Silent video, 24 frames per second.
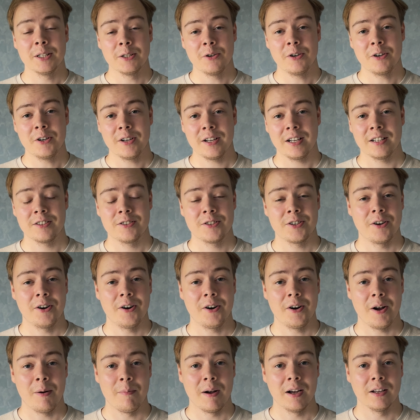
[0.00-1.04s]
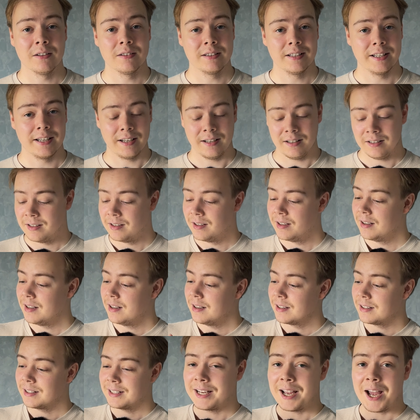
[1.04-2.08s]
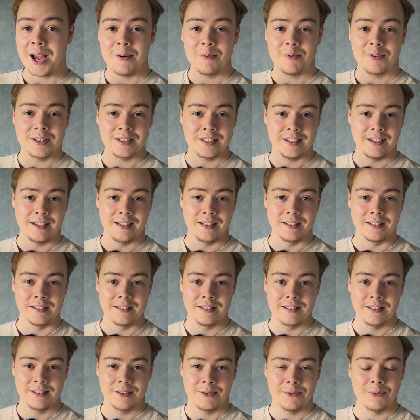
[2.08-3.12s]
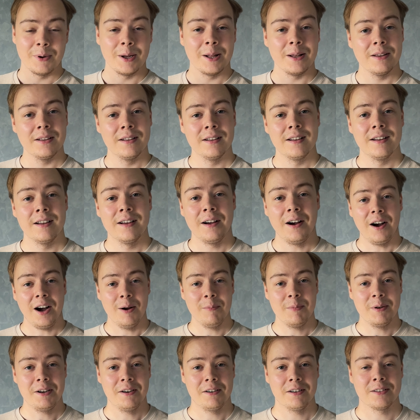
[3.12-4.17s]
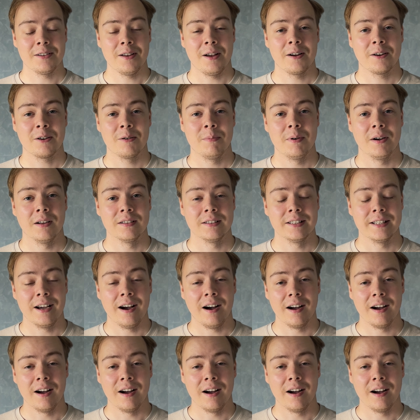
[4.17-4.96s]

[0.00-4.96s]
you're not sure about the camera settings. Well, I'm here to talk about the